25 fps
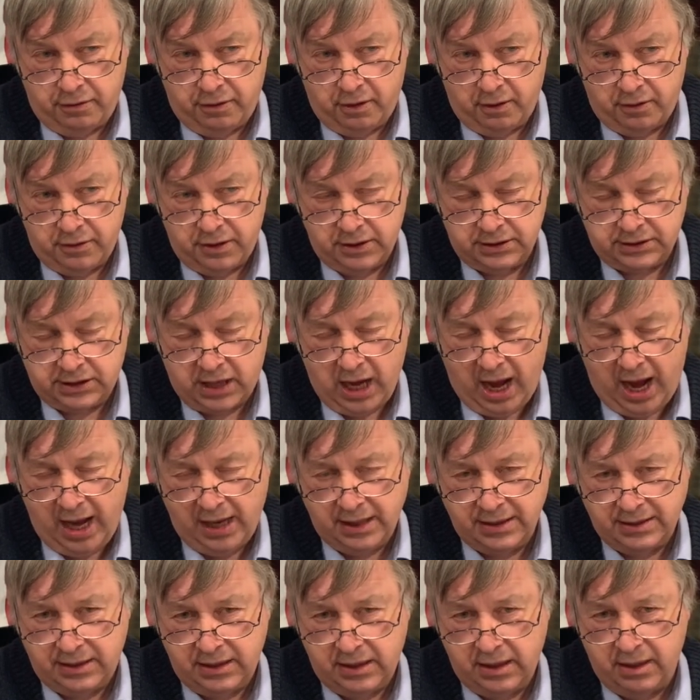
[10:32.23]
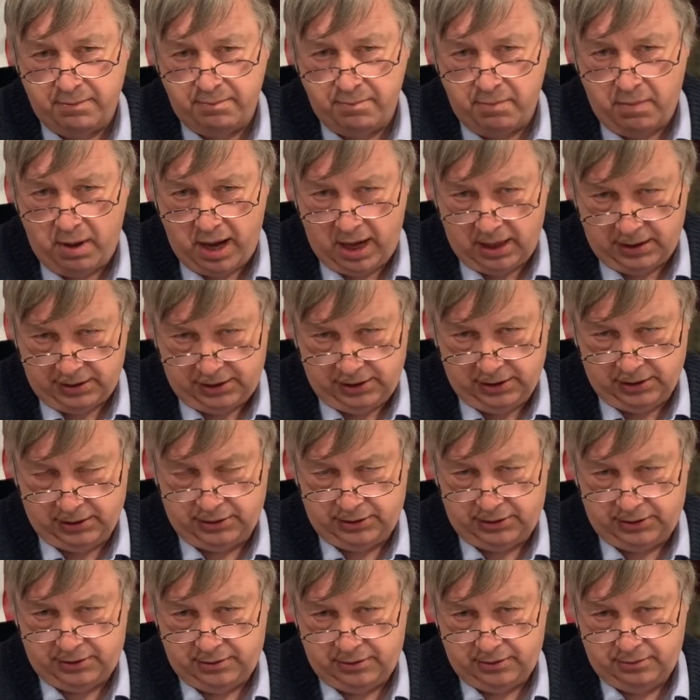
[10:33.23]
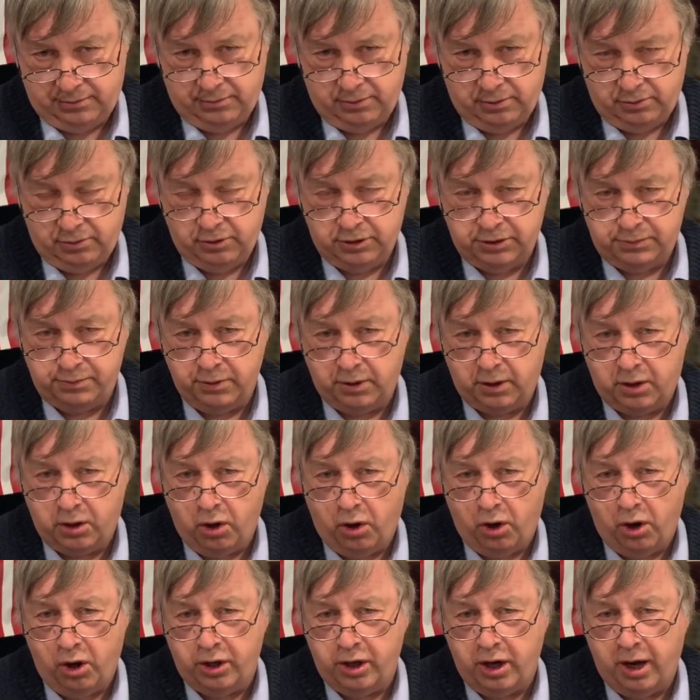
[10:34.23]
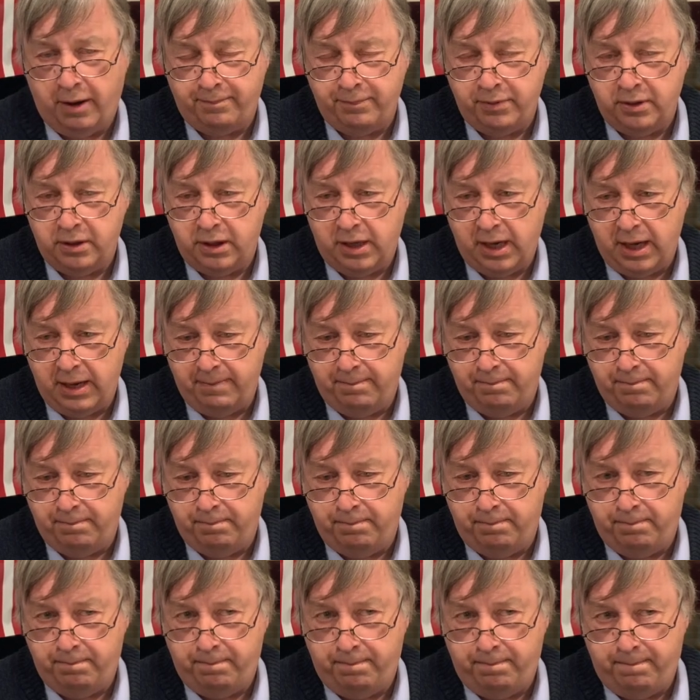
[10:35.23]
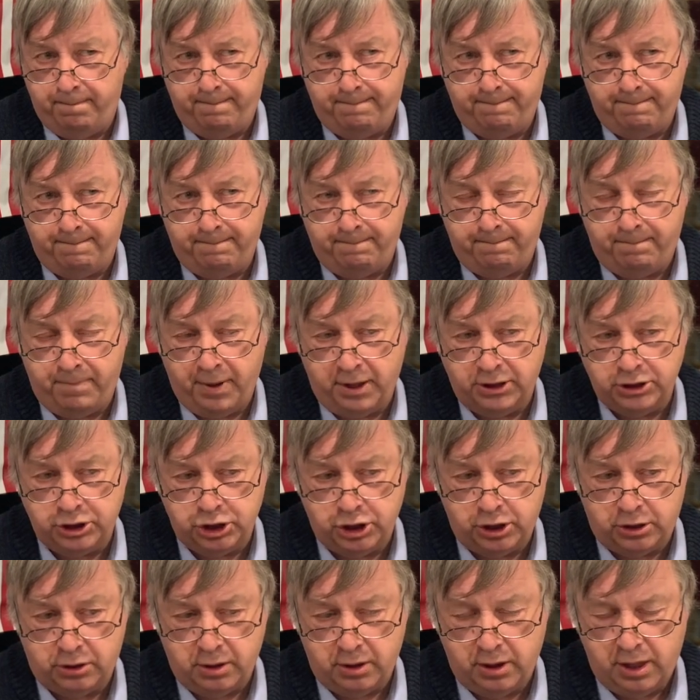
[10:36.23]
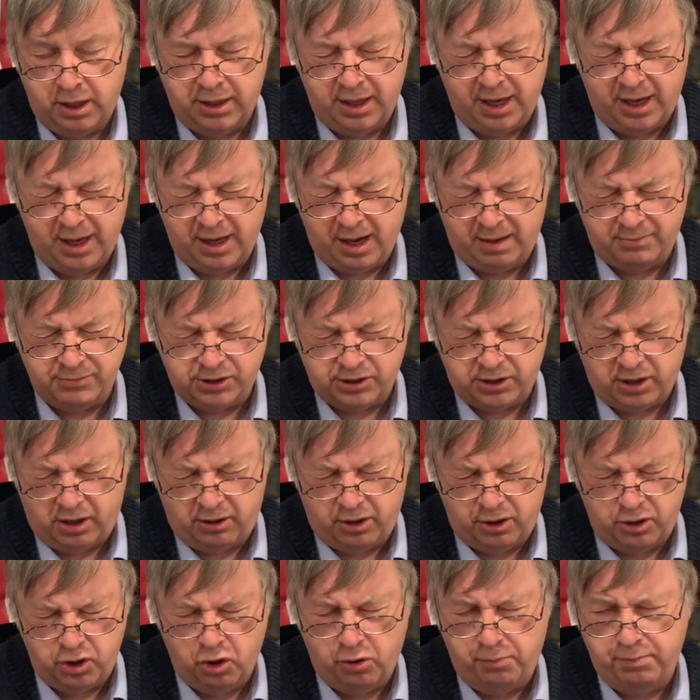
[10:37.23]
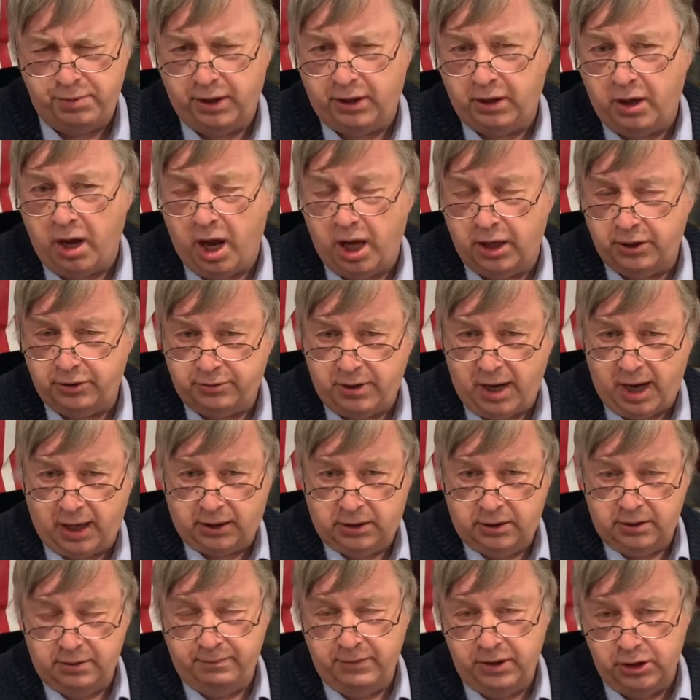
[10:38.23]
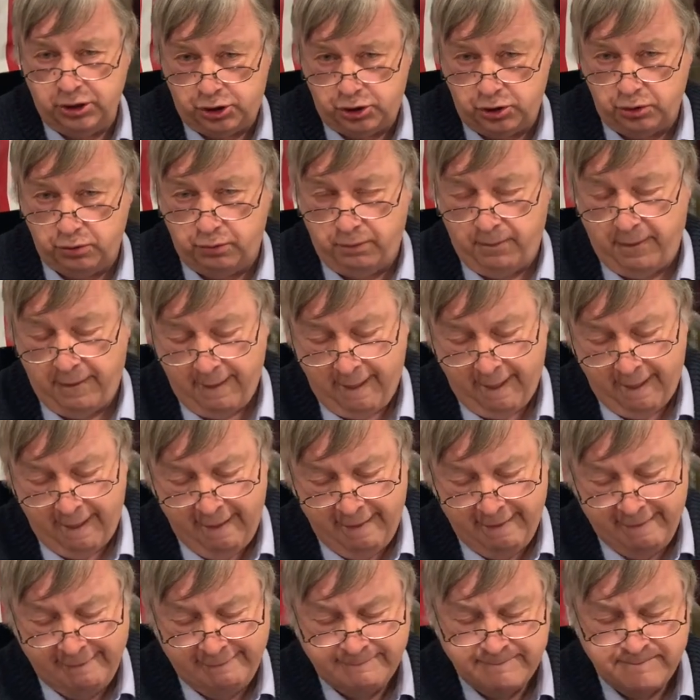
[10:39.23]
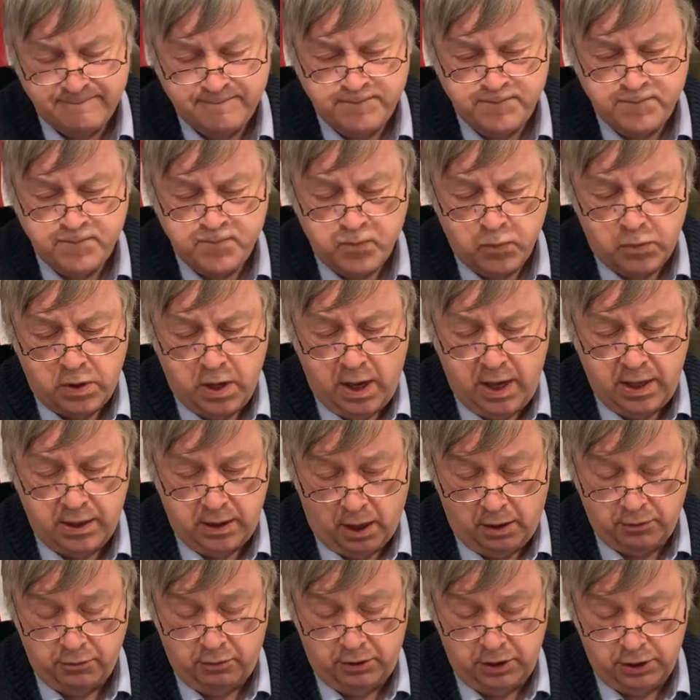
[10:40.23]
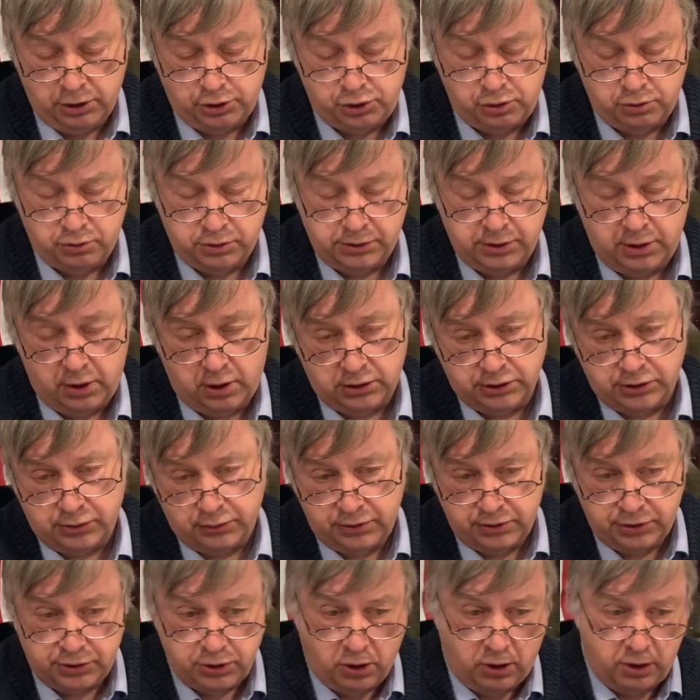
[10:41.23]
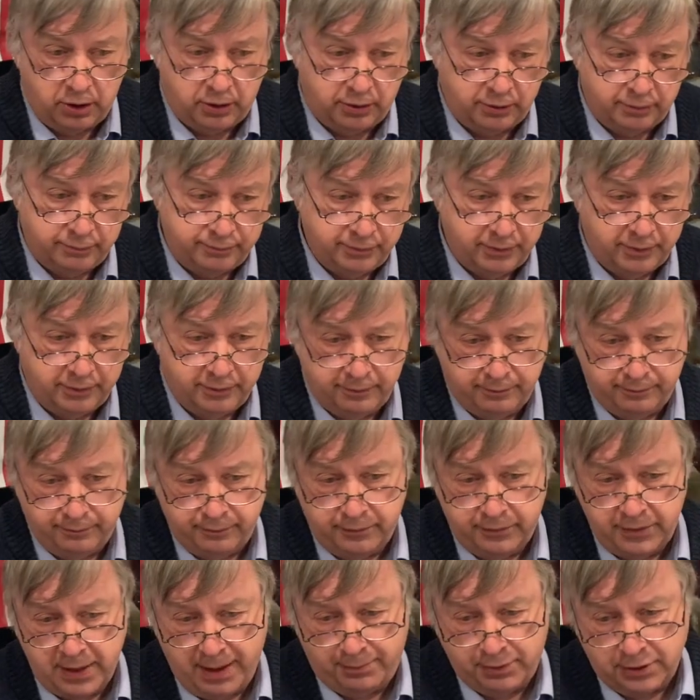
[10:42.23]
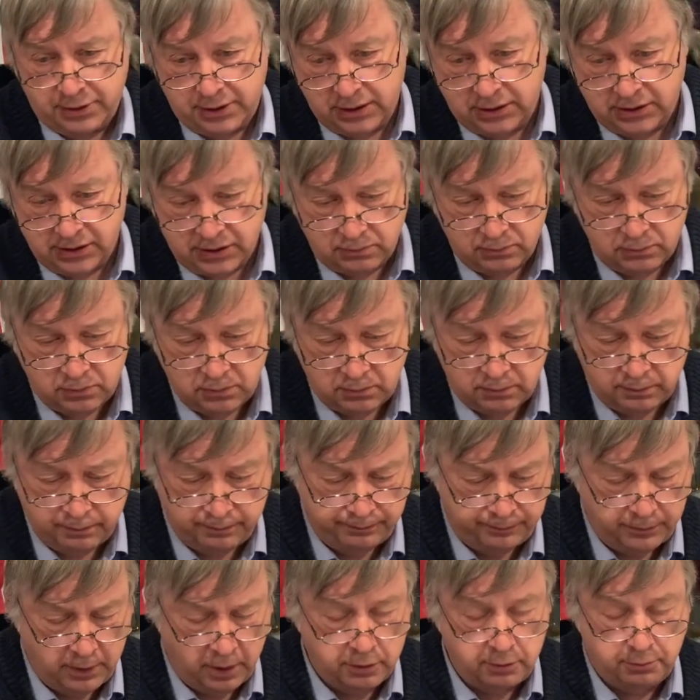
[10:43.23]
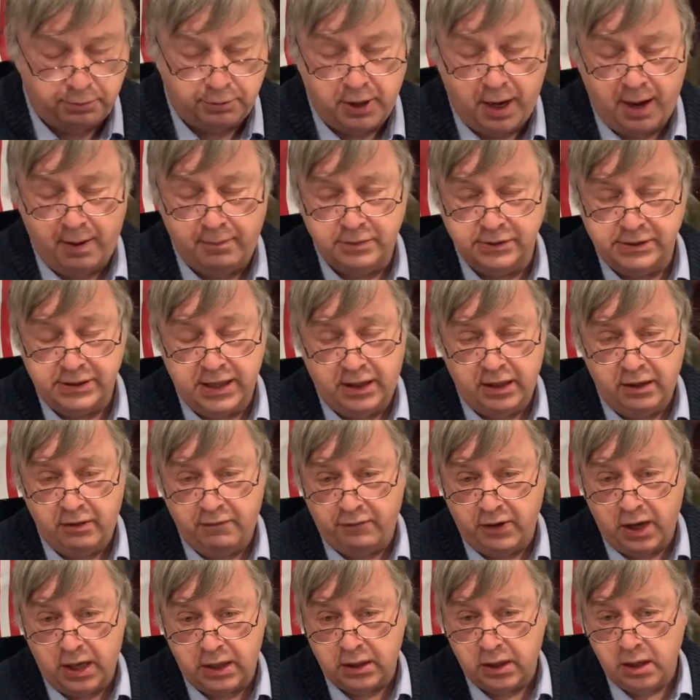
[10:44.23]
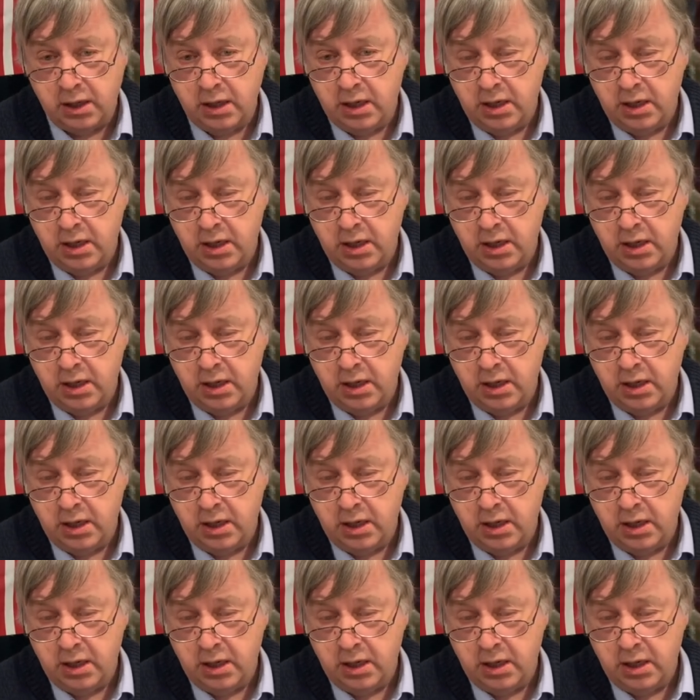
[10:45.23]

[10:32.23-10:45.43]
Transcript: this guy, Diamantis, who's been caught up in a no-bid contract issue and other issues, and also his daughter, nepotism, other problems. In any event,